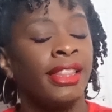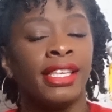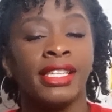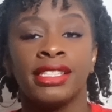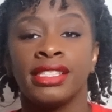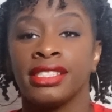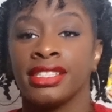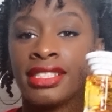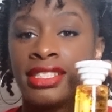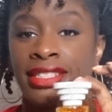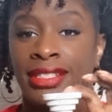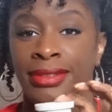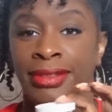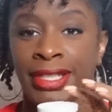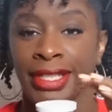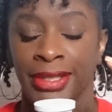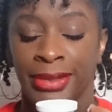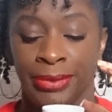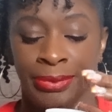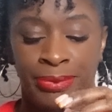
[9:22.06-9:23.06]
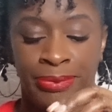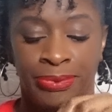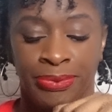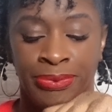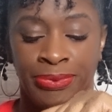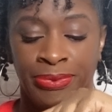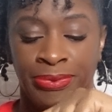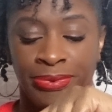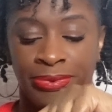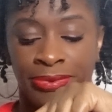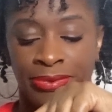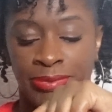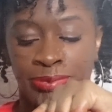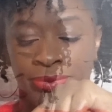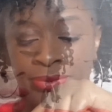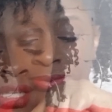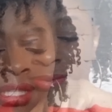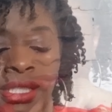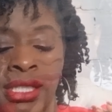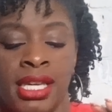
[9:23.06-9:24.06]
This is just too cute.
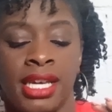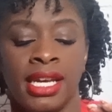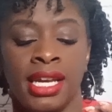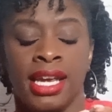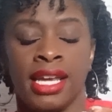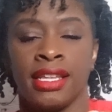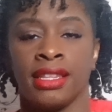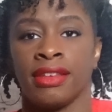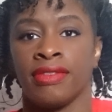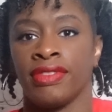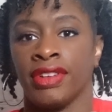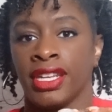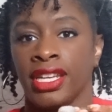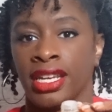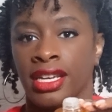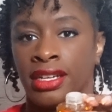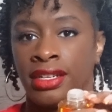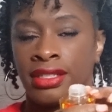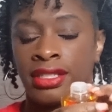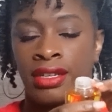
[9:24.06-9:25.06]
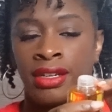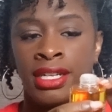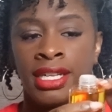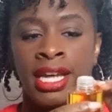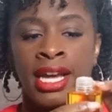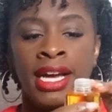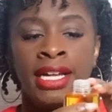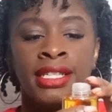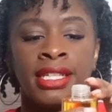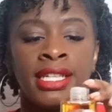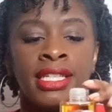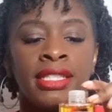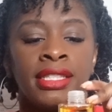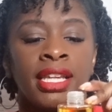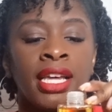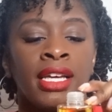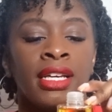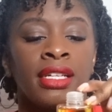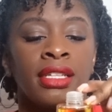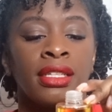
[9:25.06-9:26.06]
And I seen in the videos online, there's
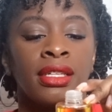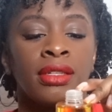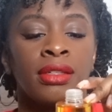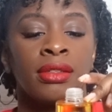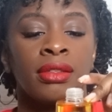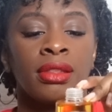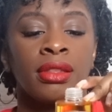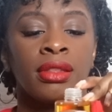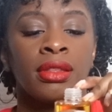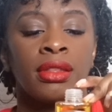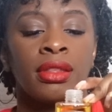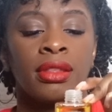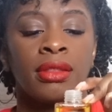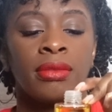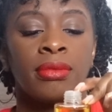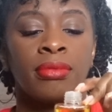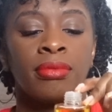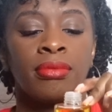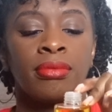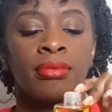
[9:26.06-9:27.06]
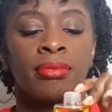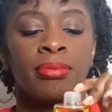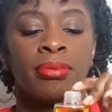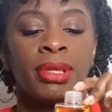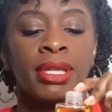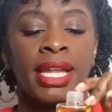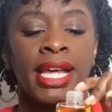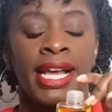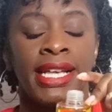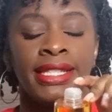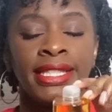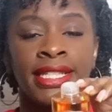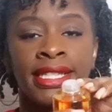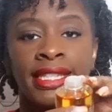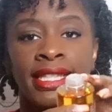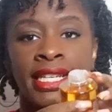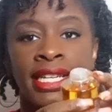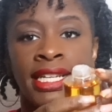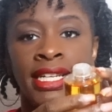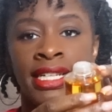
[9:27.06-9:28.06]
like a little plastic
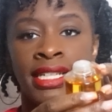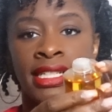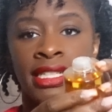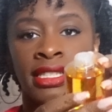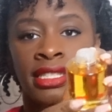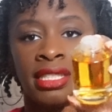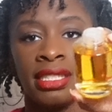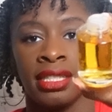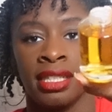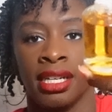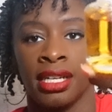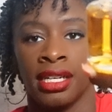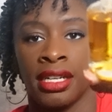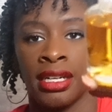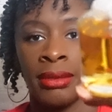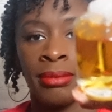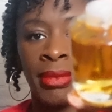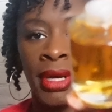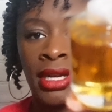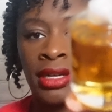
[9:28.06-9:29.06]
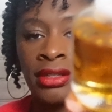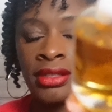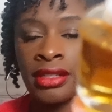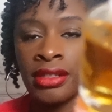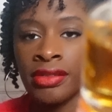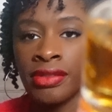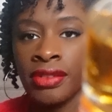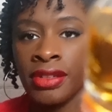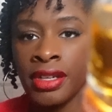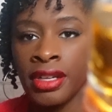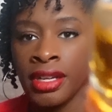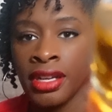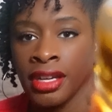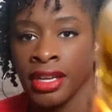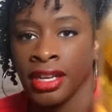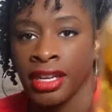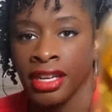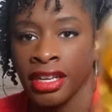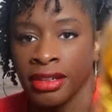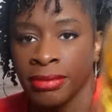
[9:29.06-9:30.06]
thing to, I don't know
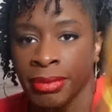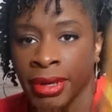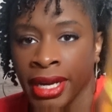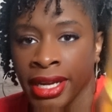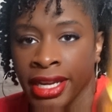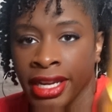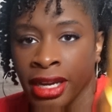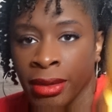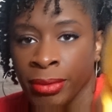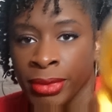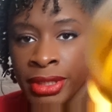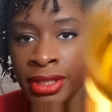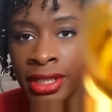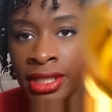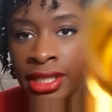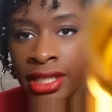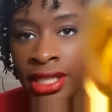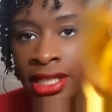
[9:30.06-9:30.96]
if my camera's gonna